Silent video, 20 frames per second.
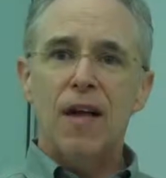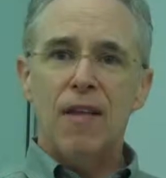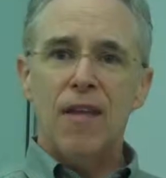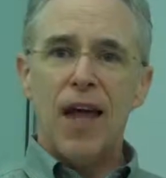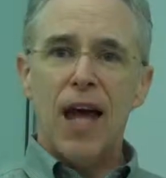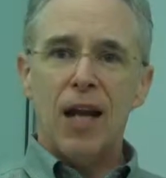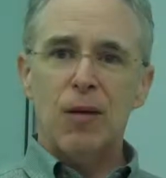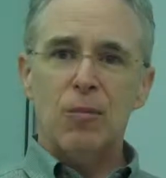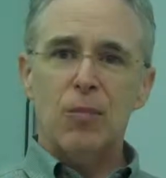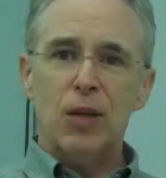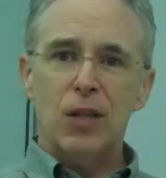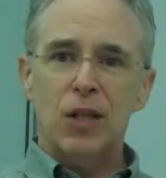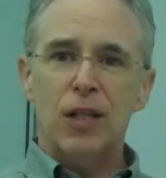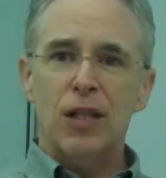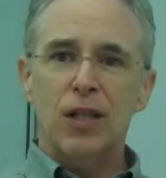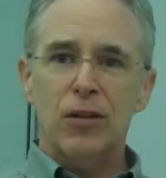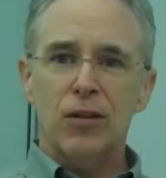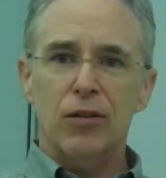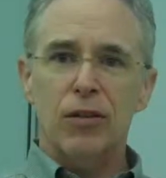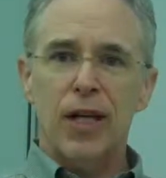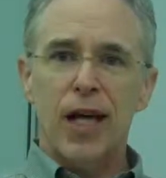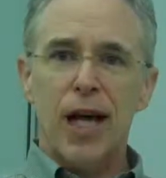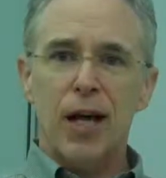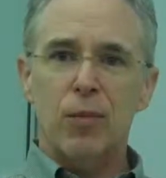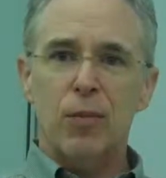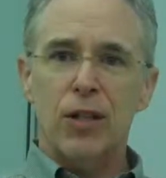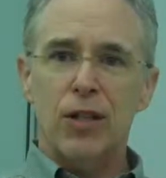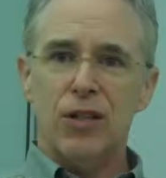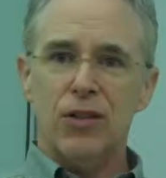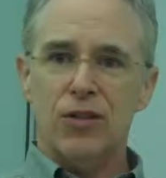that particular
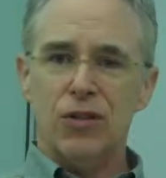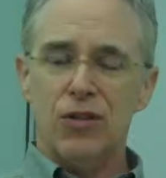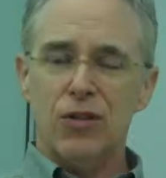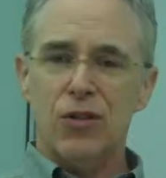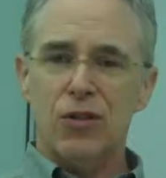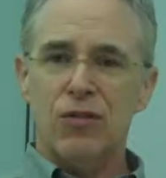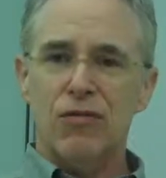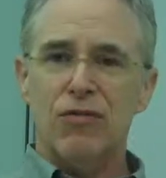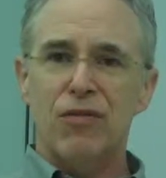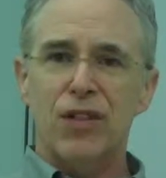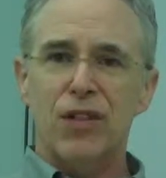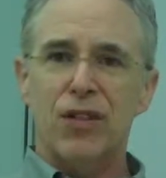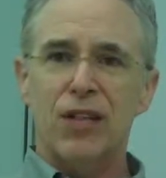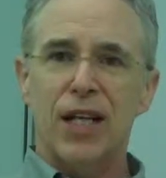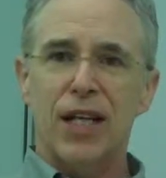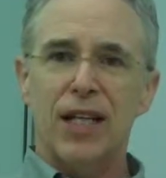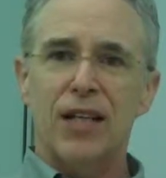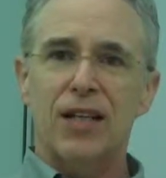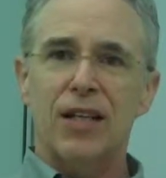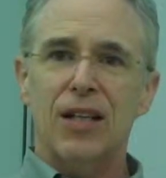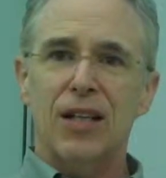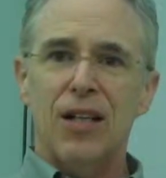act, because it's going to feel like